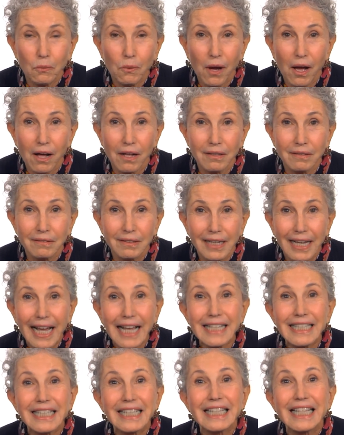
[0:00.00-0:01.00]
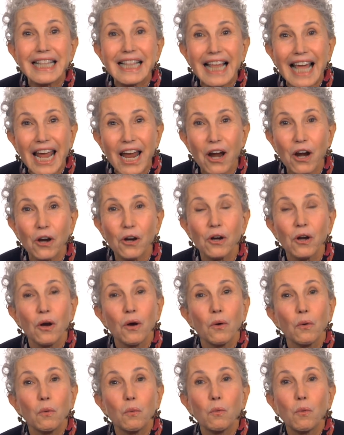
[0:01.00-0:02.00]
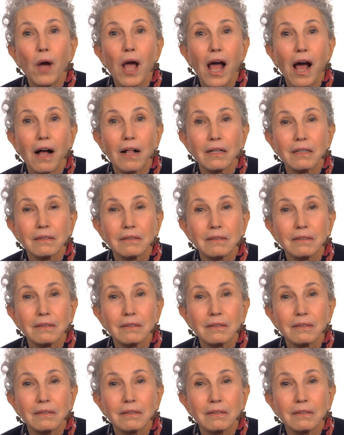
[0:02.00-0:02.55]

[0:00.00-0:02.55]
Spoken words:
well. It's their well.